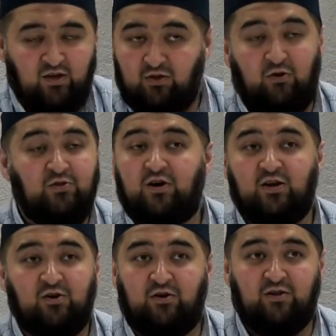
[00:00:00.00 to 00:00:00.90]
No, not
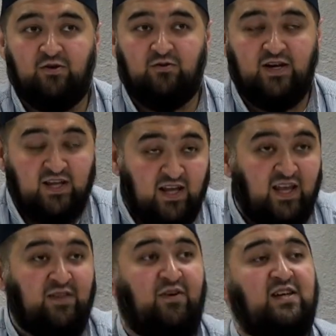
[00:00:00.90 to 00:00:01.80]
at all, right?
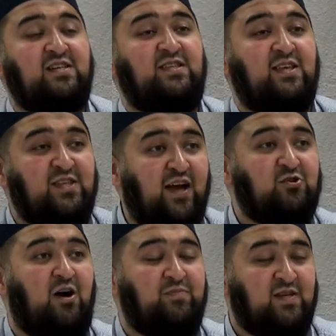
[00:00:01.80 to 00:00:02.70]
In fact, he's the exact
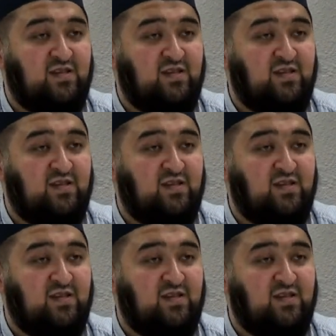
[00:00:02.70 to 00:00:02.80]
opposite.